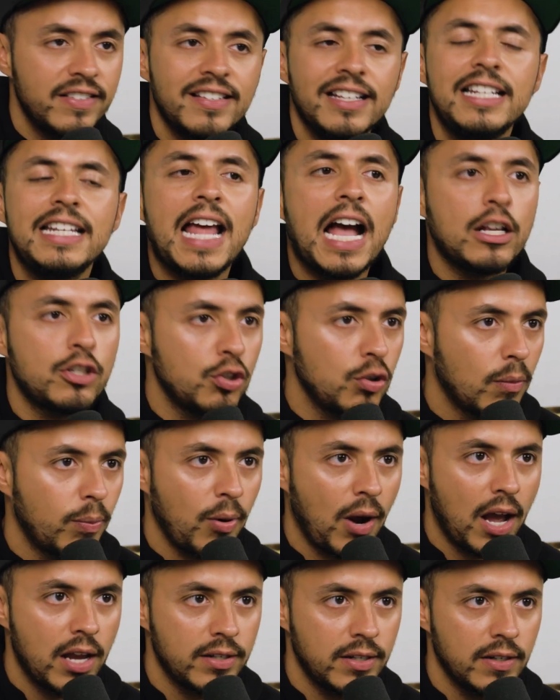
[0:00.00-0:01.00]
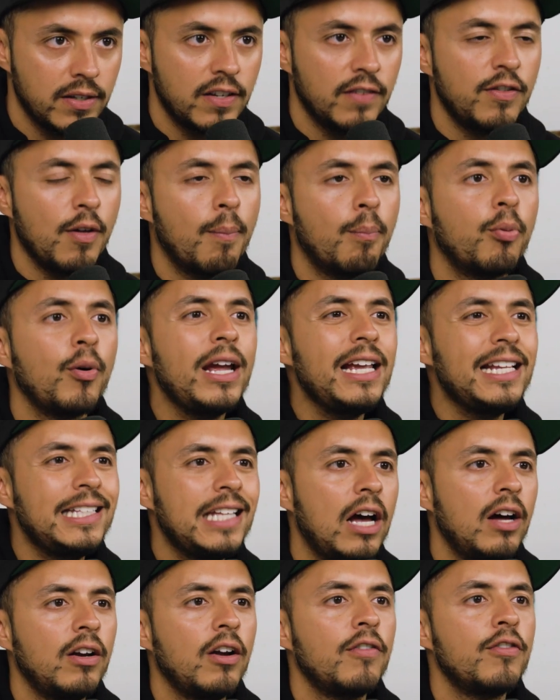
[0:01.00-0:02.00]
This is a natural process of the
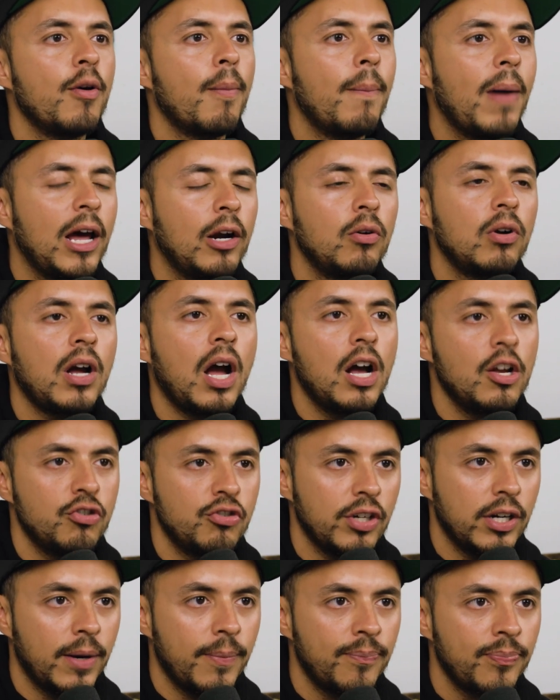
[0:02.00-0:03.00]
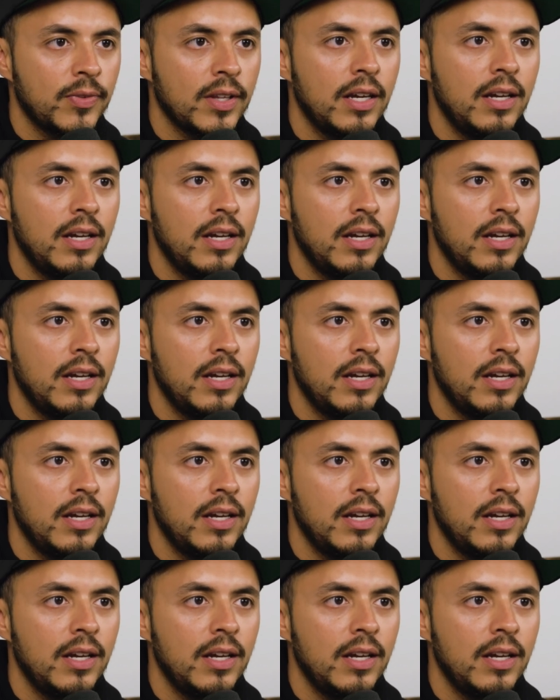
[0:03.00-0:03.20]
breakdown of your mitochondria.